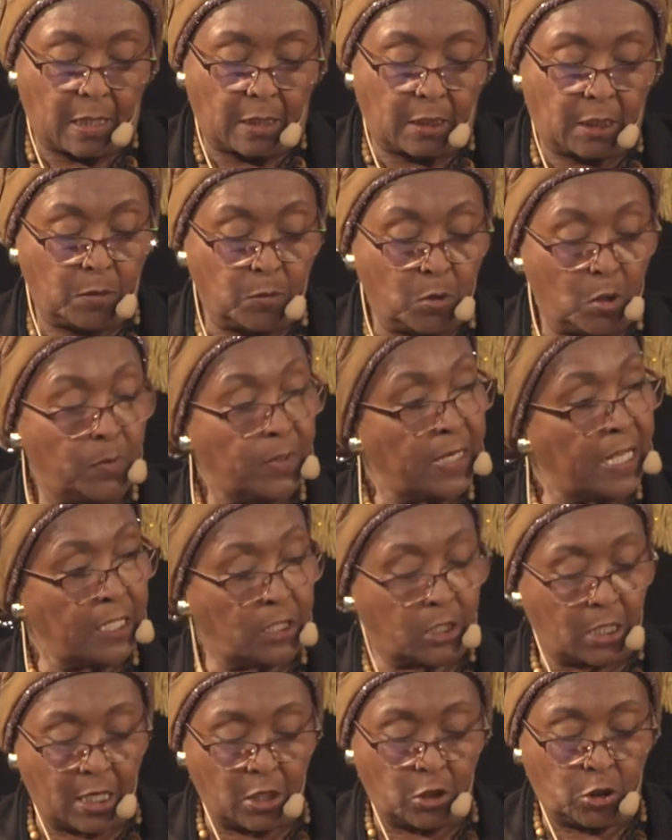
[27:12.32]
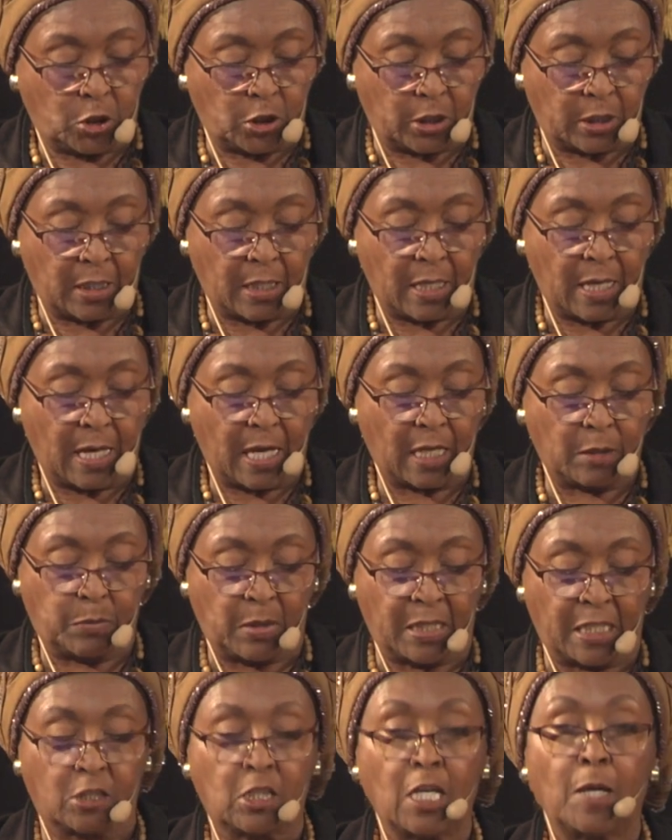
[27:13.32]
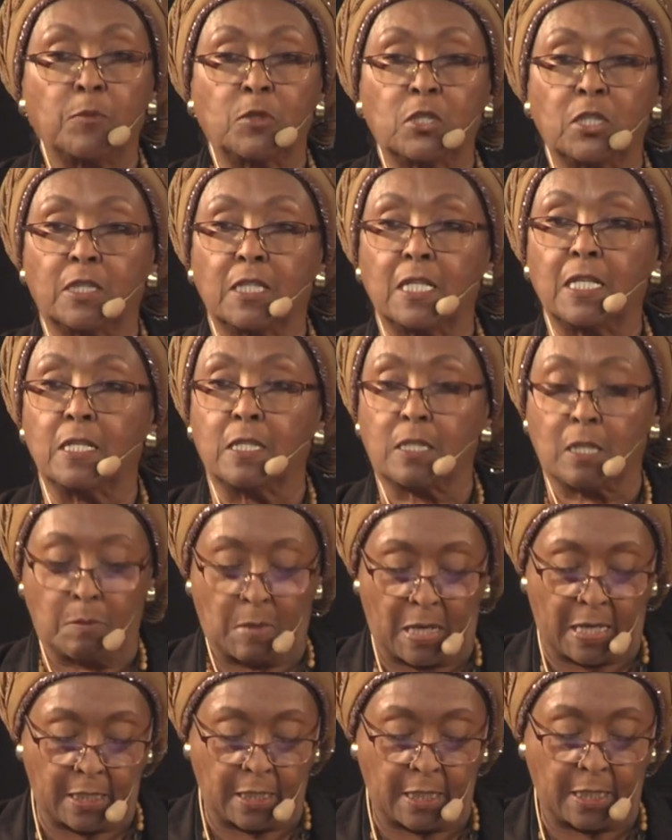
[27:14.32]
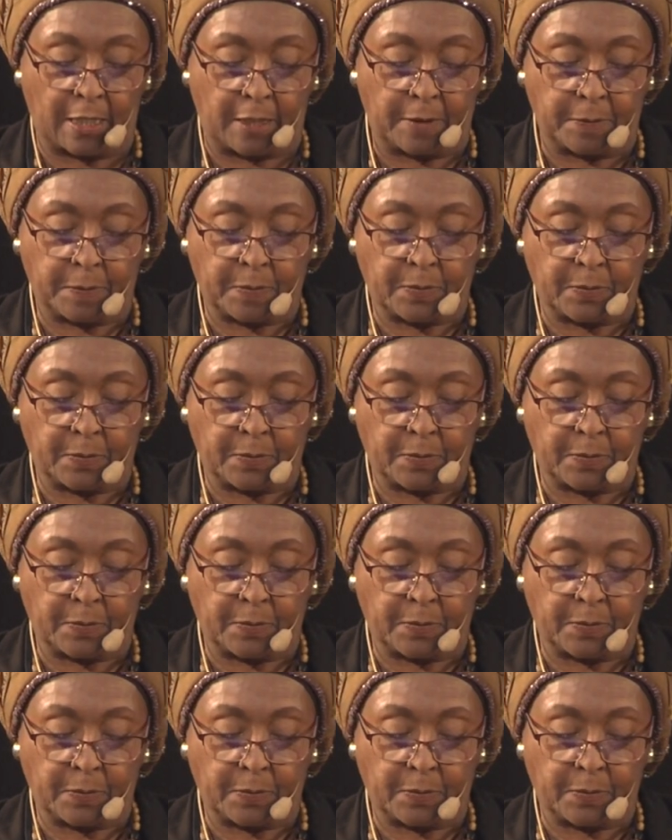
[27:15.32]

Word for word: demobilization had been attempted in Somalia